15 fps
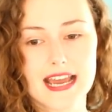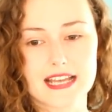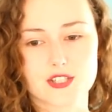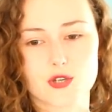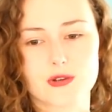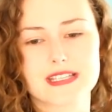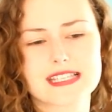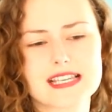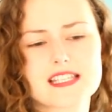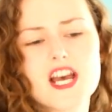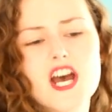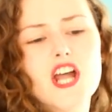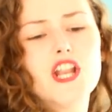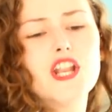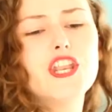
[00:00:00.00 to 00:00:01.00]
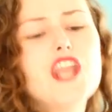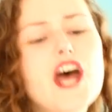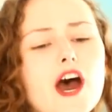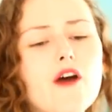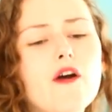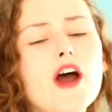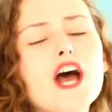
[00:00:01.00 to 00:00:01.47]
And so he says,
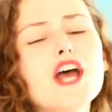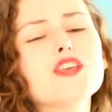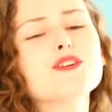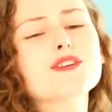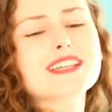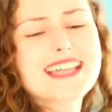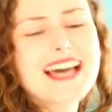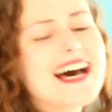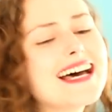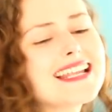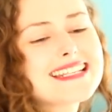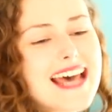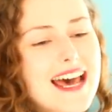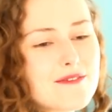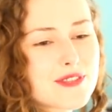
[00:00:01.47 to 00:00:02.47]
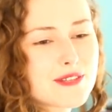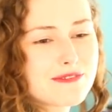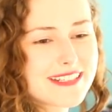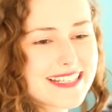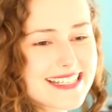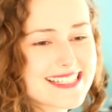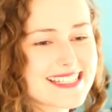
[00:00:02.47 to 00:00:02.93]
no, you can't have the
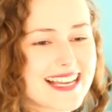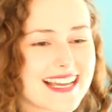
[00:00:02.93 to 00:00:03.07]
fleece.